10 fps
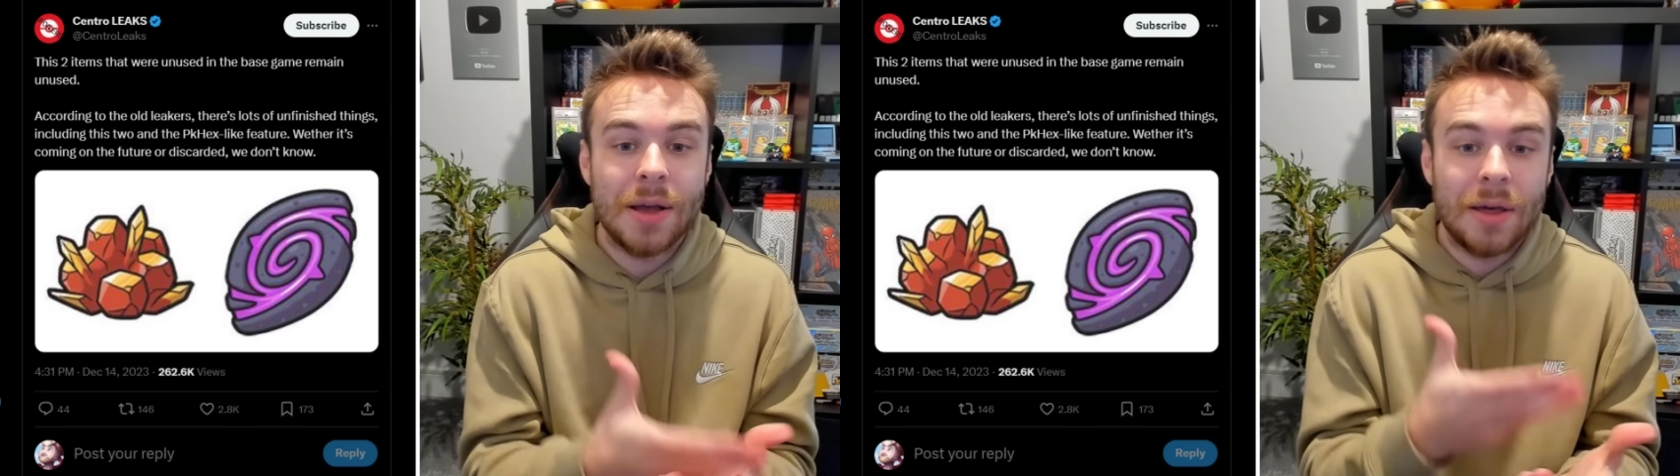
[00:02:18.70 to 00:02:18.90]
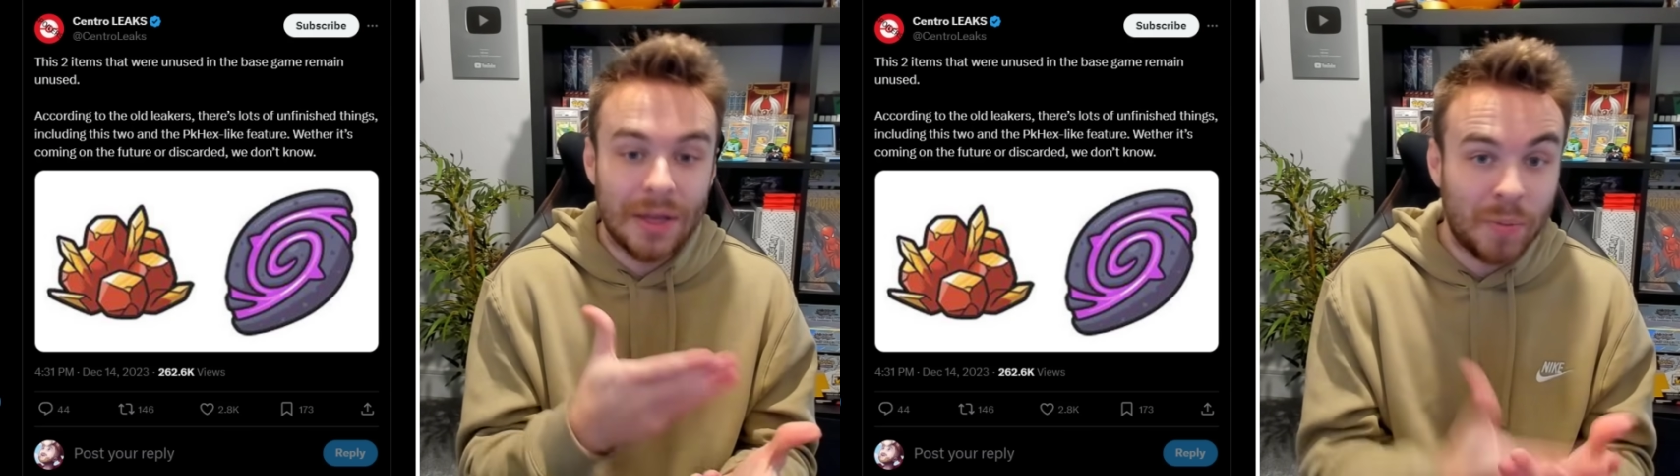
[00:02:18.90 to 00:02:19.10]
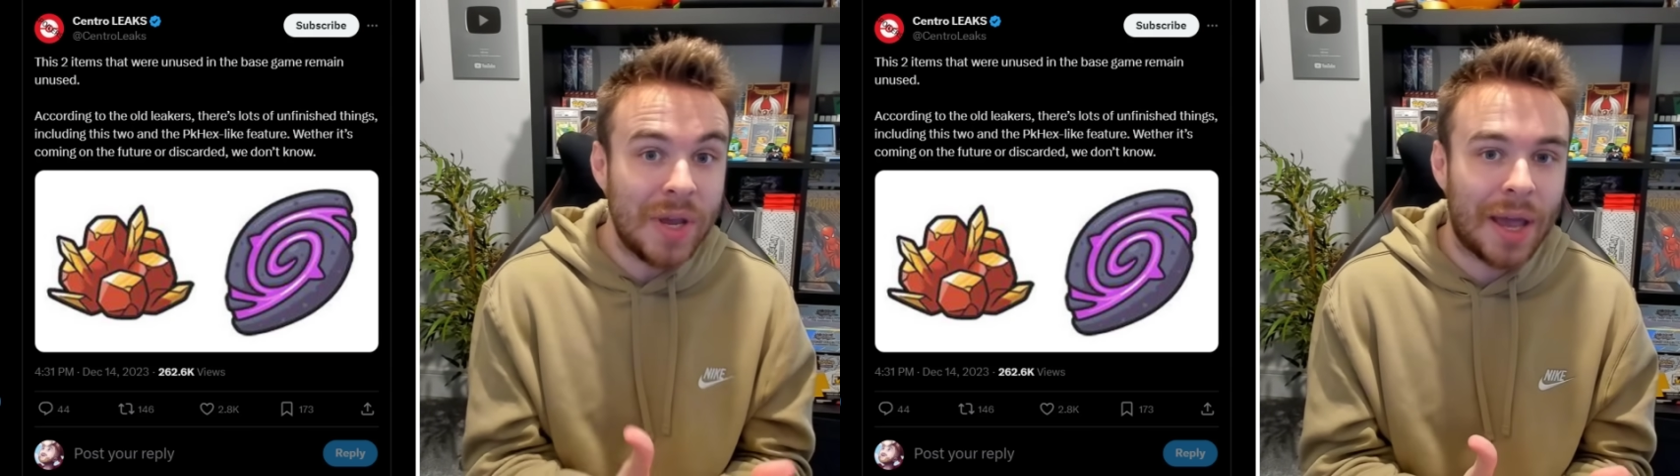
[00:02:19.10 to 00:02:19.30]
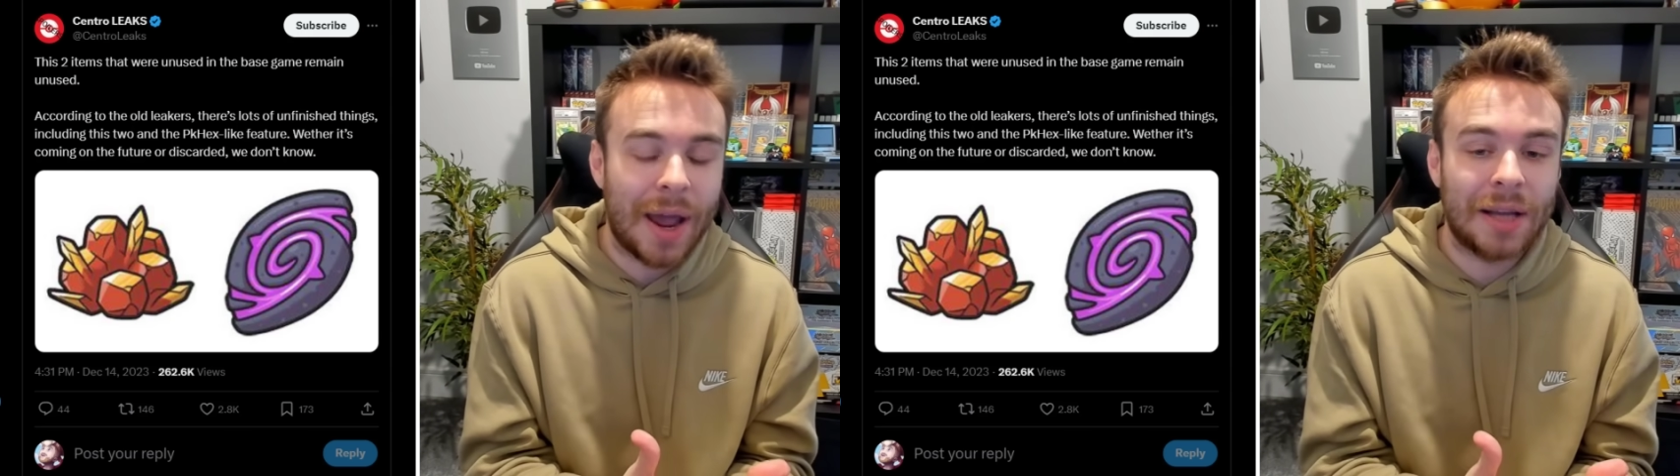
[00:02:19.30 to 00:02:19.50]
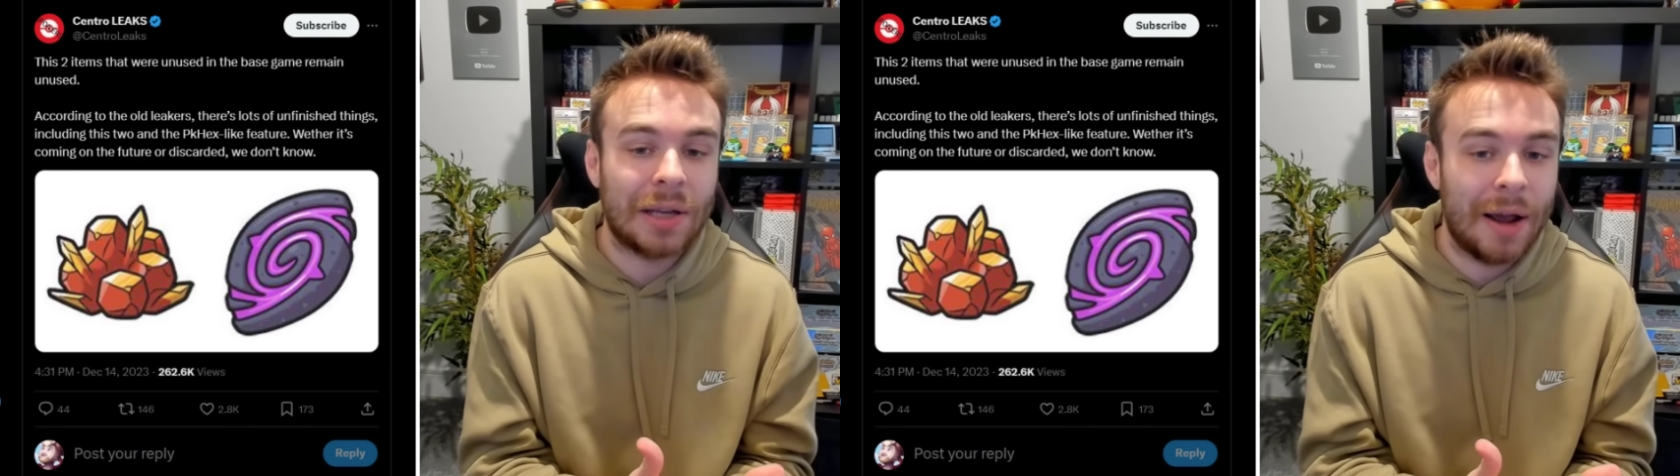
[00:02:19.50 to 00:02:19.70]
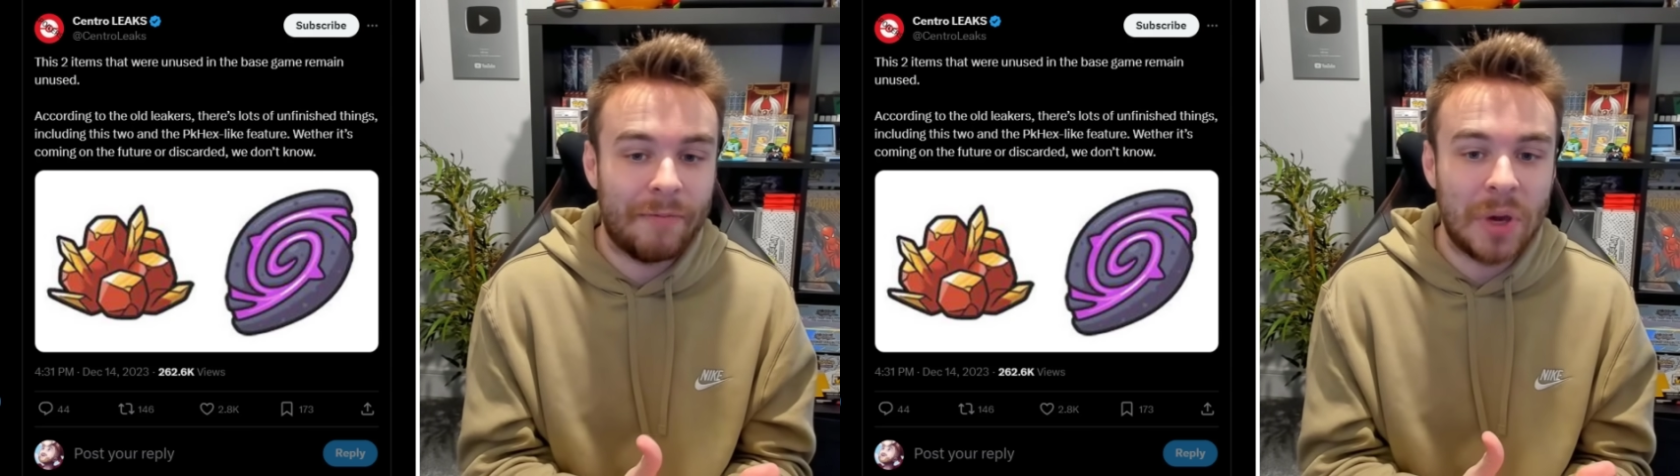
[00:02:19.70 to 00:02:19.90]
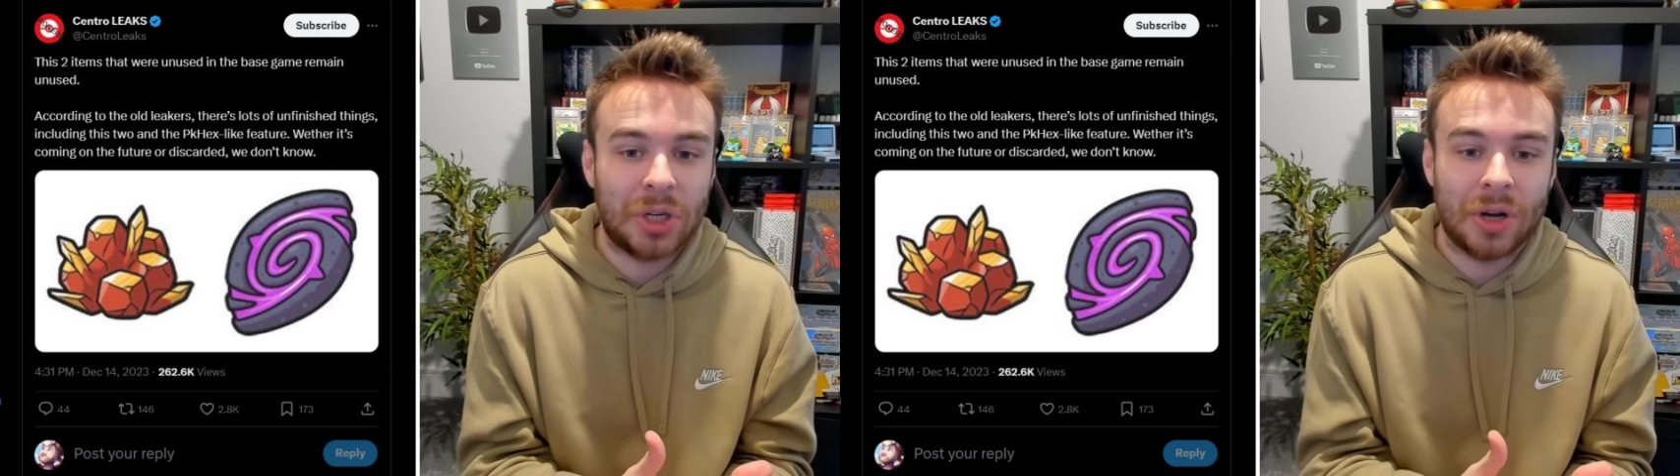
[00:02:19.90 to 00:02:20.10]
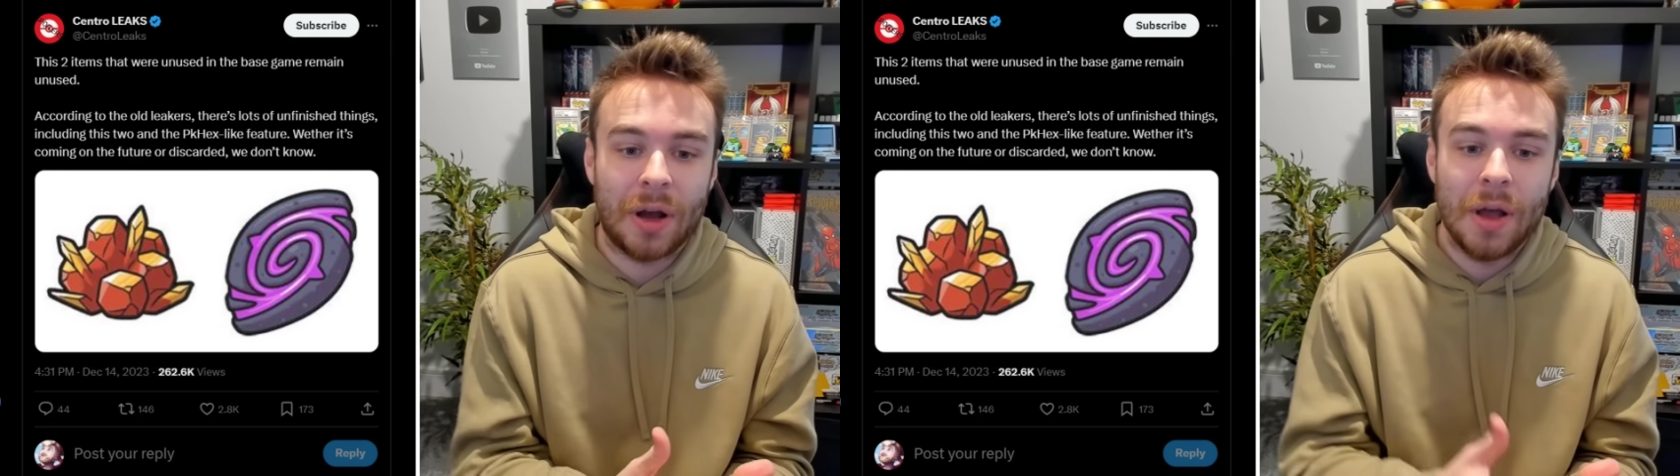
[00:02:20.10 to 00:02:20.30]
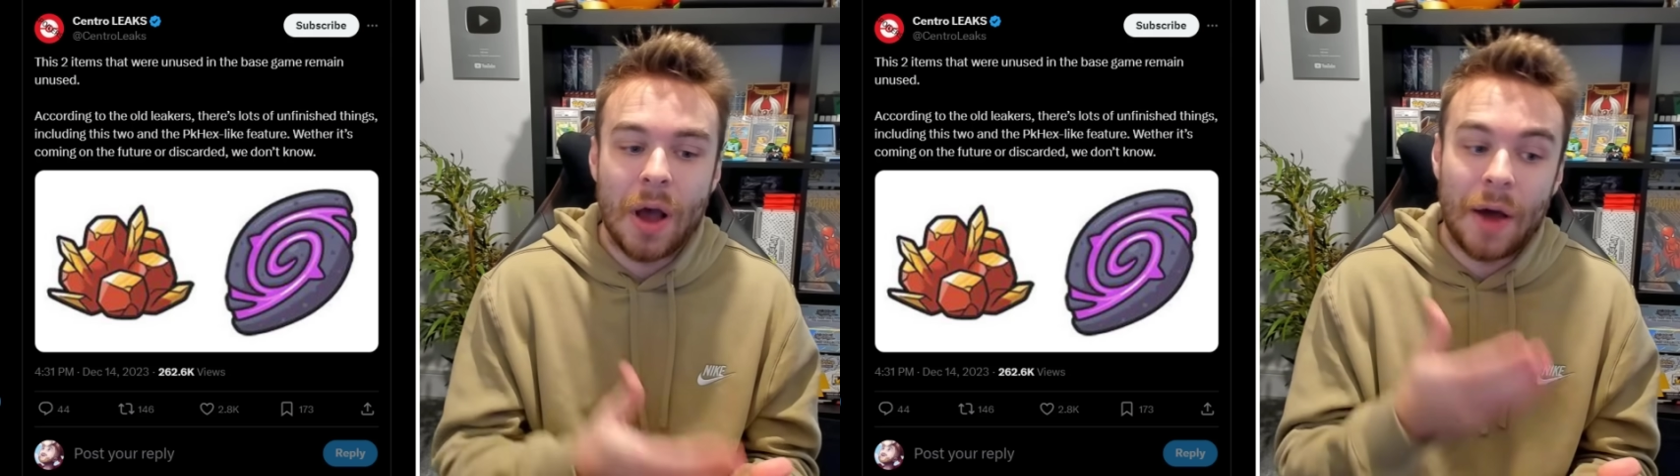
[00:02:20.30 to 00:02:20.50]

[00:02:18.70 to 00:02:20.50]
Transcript: this PK Hex Light feature,